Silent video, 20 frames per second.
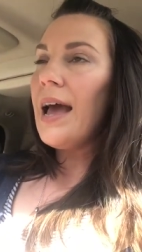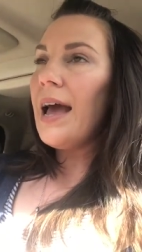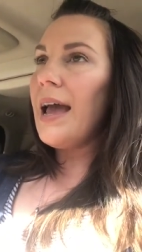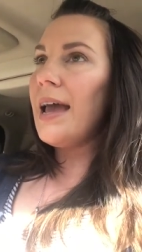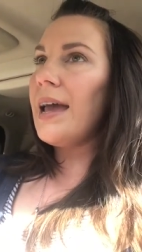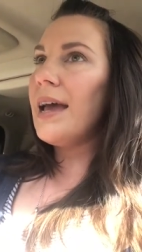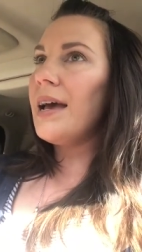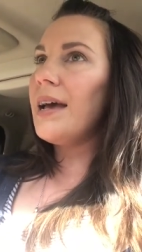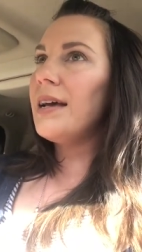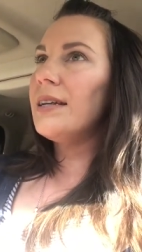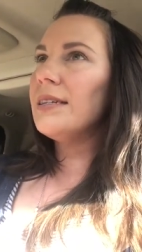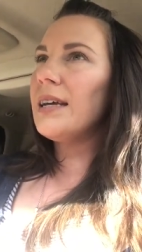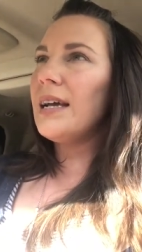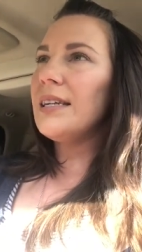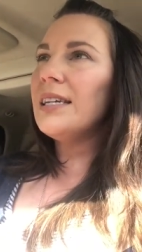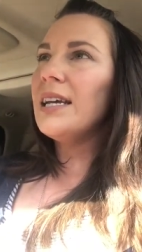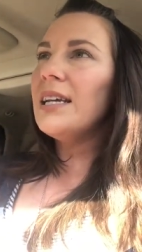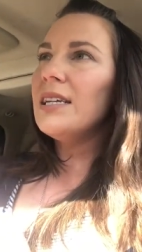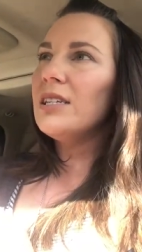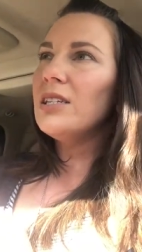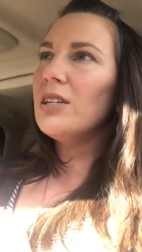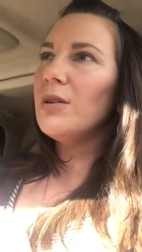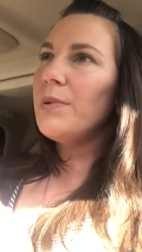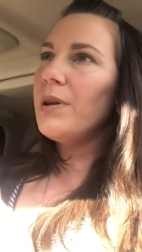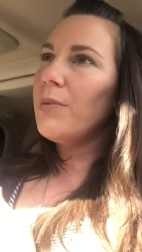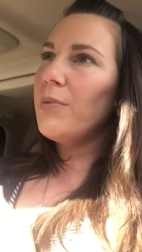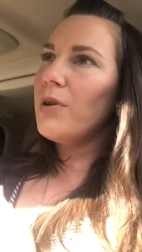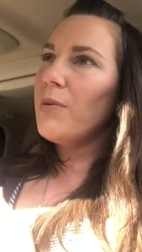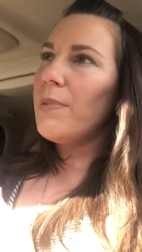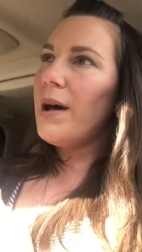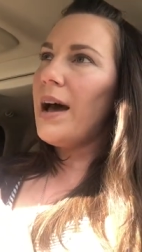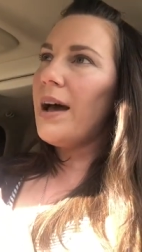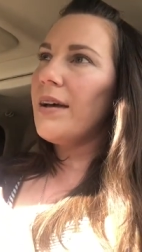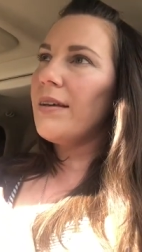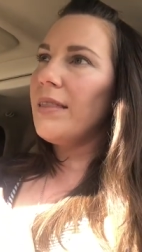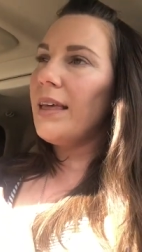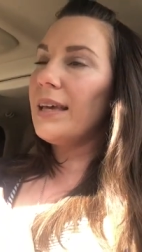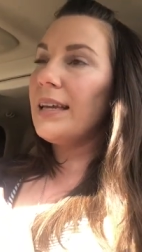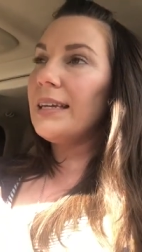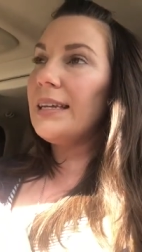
and I tend to be able to buy like